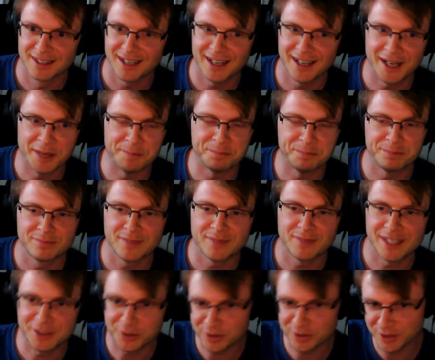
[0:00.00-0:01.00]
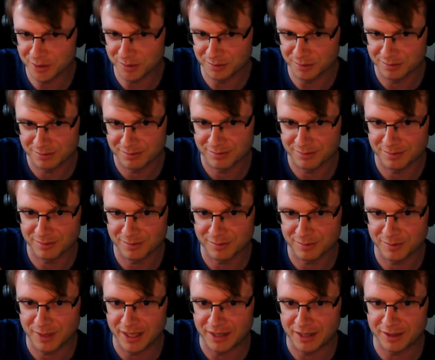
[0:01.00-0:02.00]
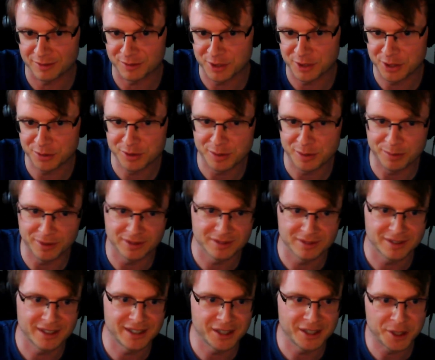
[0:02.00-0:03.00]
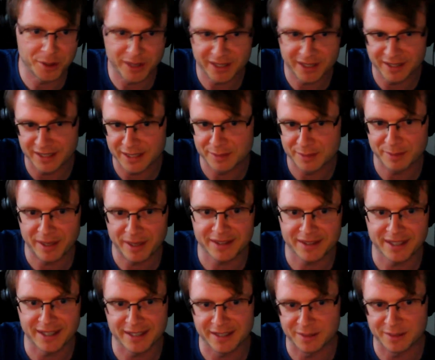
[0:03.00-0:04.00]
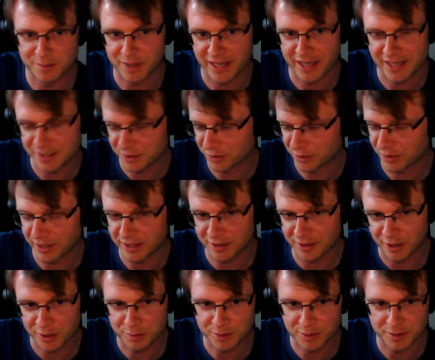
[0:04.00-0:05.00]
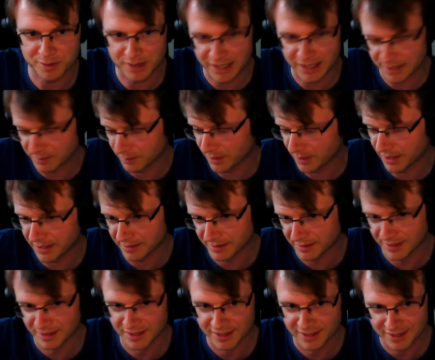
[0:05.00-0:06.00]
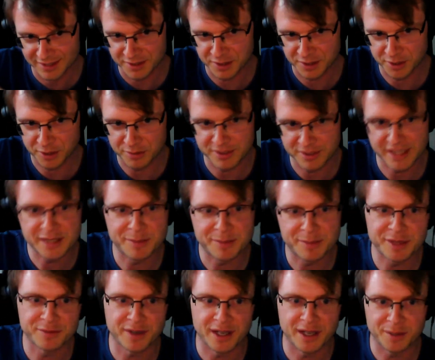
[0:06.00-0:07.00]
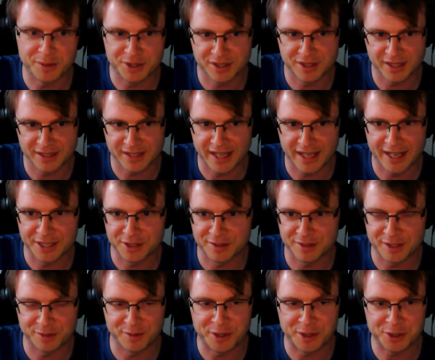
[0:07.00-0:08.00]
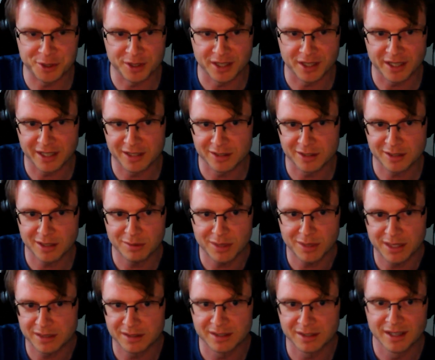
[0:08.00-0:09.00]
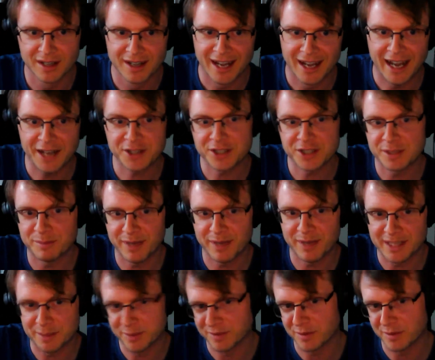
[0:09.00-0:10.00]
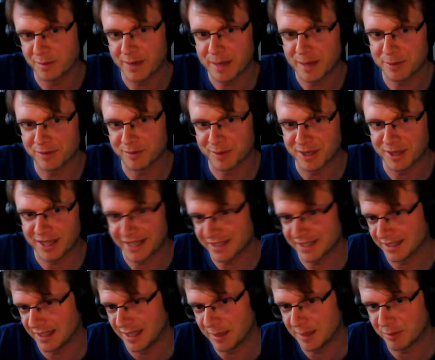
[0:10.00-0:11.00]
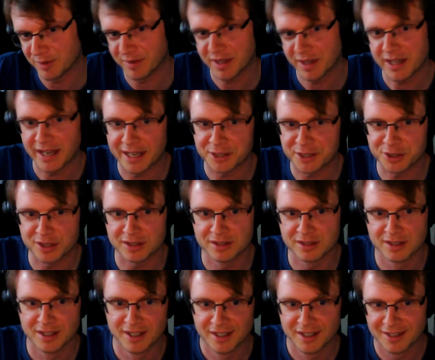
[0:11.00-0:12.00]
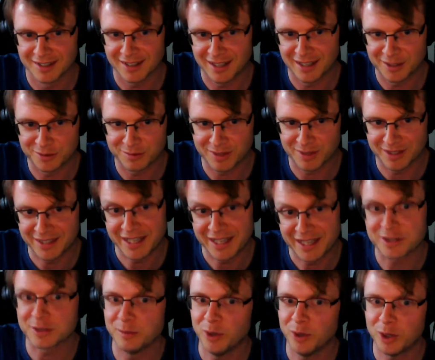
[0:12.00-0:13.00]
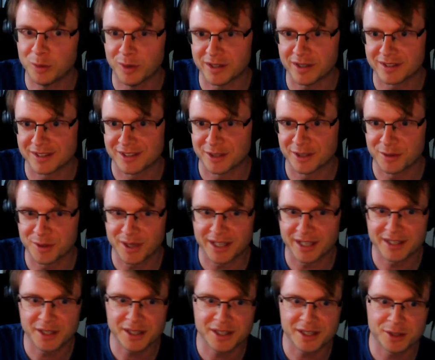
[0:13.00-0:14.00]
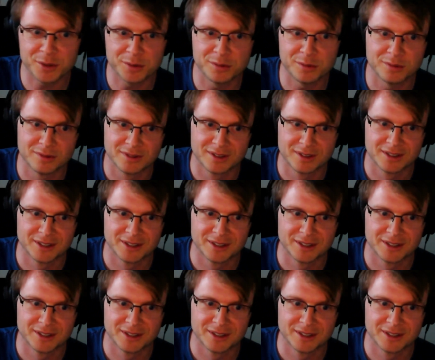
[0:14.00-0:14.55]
And it's also, like, reducible. And, I can expect that in my editor. I can open, like, my database file which says the hash of this function, and I can just go, well, it's actually made up of a map of, like, it's a library of other hashes. I'll take the smaller one. So I think you